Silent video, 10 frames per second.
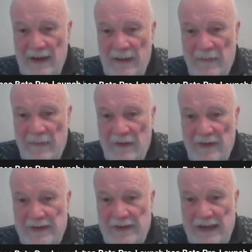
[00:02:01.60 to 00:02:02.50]
then we've
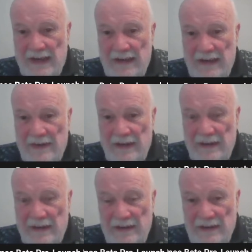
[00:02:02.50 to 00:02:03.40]
got Sun
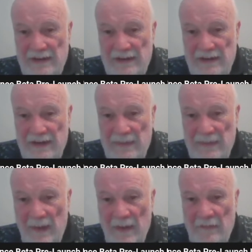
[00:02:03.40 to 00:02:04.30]

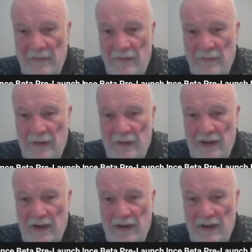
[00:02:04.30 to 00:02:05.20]
from
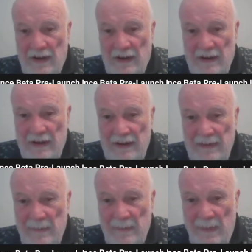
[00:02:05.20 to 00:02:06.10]
Ghana,
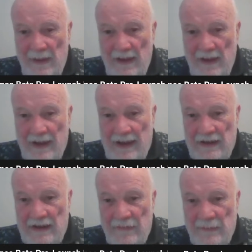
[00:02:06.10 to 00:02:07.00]

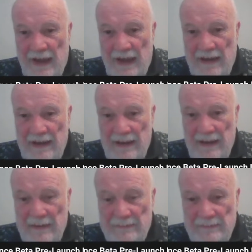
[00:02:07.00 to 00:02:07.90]
Kathy from Canada,